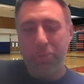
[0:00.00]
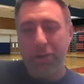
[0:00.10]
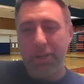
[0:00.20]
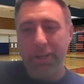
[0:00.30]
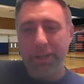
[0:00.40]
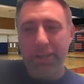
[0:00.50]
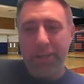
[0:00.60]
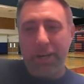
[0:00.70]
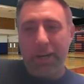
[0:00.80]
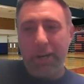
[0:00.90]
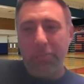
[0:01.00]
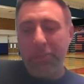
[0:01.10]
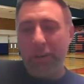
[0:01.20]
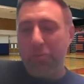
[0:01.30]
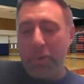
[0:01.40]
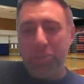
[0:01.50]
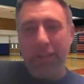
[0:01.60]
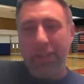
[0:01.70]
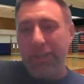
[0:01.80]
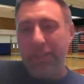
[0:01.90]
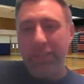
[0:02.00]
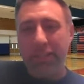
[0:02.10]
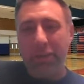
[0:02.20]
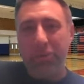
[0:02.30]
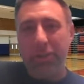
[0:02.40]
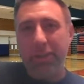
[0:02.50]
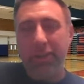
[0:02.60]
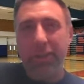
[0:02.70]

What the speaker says: But love my playing days at Lebanon,